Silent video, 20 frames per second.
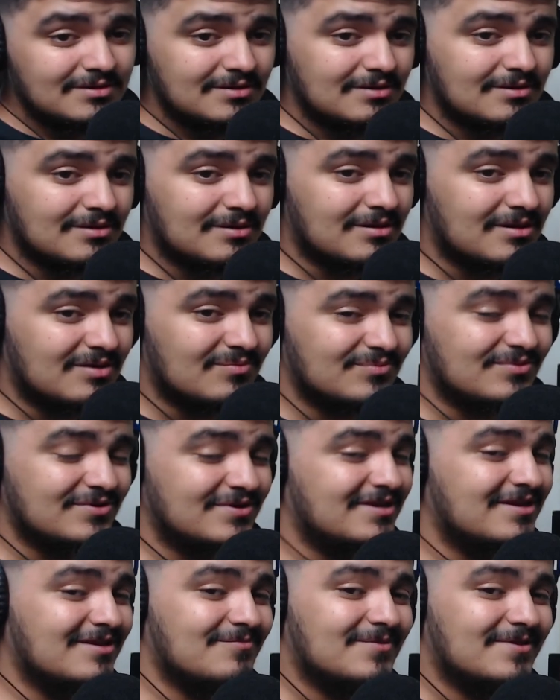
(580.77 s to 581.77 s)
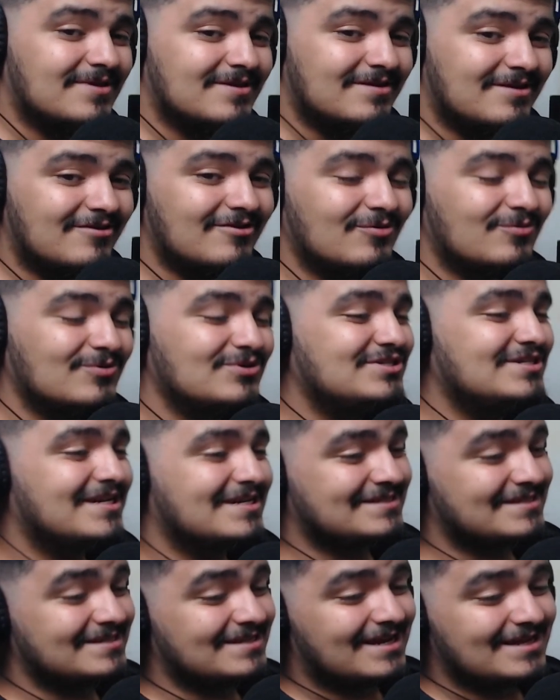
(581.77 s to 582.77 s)
But yeah, man, I don't know what you guys
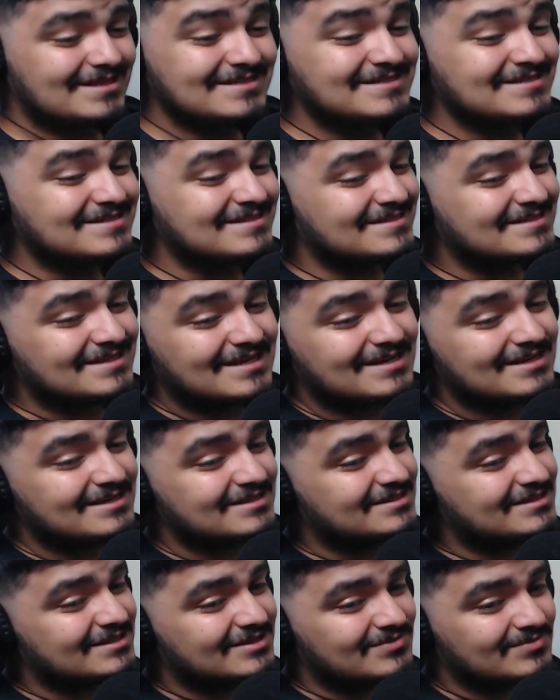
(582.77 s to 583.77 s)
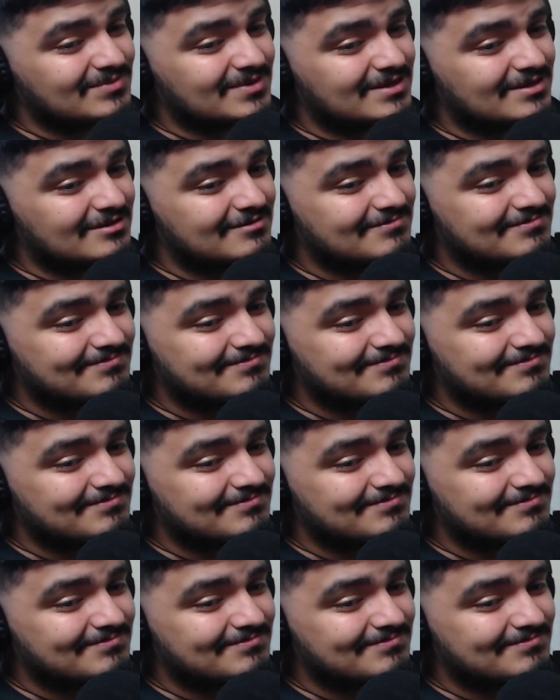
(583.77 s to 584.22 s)
think. This is a 10 out of 10, man.